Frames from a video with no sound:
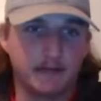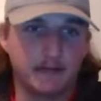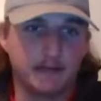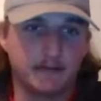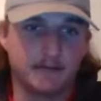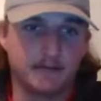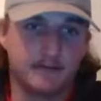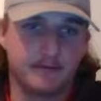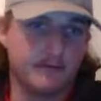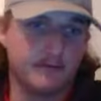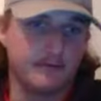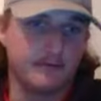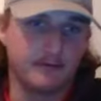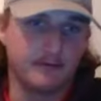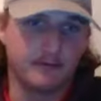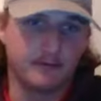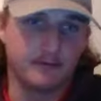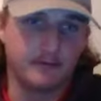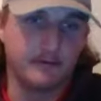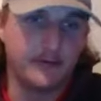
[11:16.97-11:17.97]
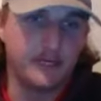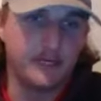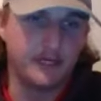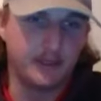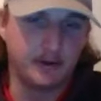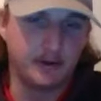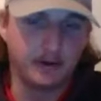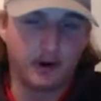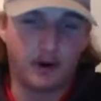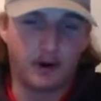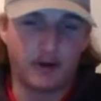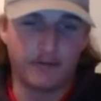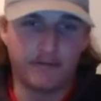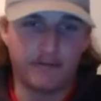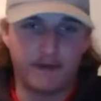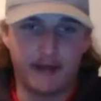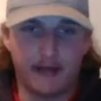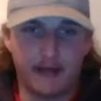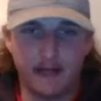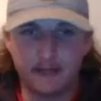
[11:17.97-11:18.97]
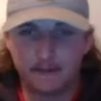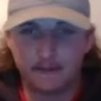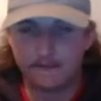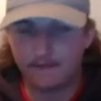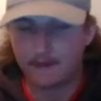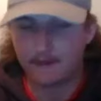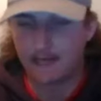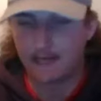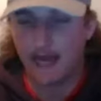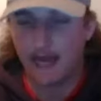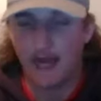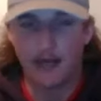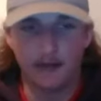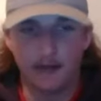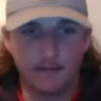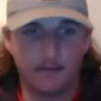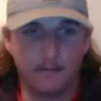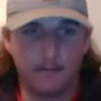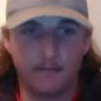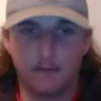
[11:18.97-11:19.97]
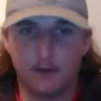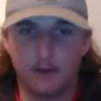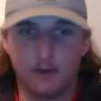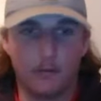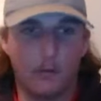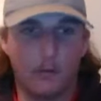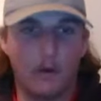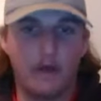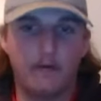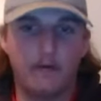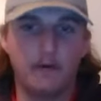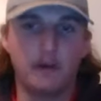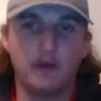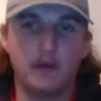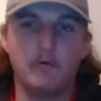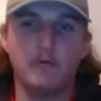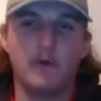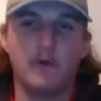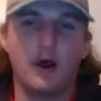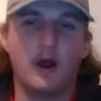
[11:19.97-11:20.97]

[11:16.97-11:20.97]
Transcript: There's a reason you're called a fan. It's fanatic. Whether you,